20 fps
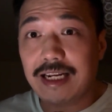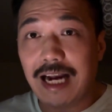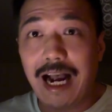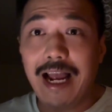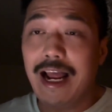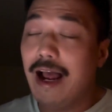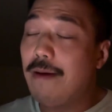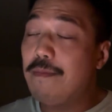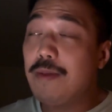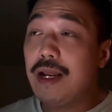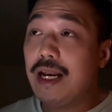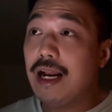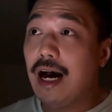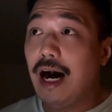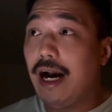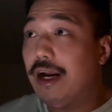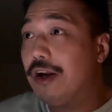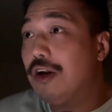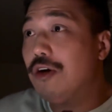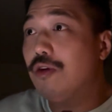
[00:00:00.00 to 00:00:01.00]
I mean,
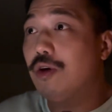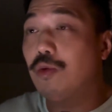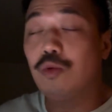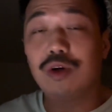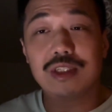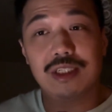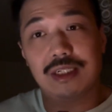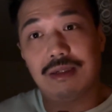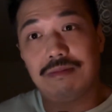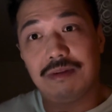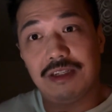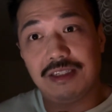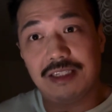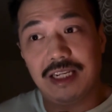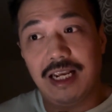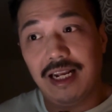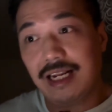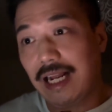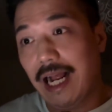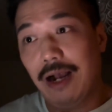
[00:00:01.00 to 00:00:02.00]
I know it wasn't a
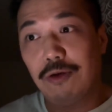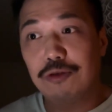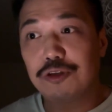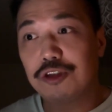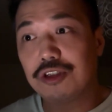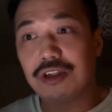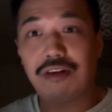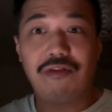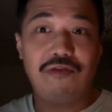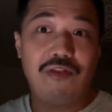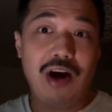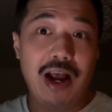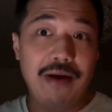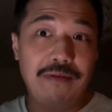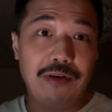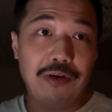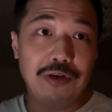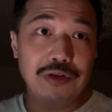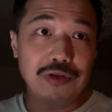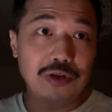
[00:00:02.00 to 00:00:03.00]
mistake. I was just 5
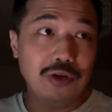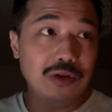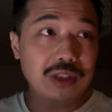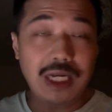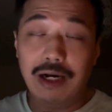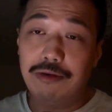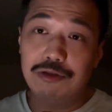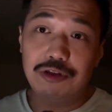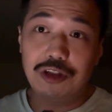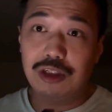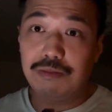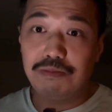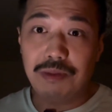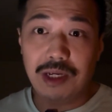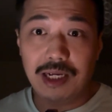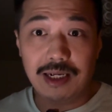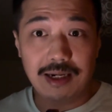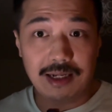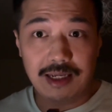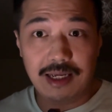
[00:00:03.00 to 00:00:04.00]
years old. I was just
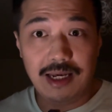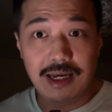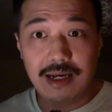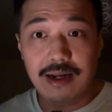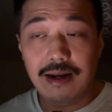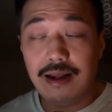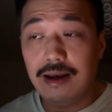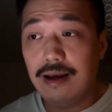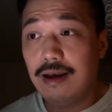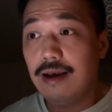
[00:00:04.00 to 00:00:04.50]
being a kid.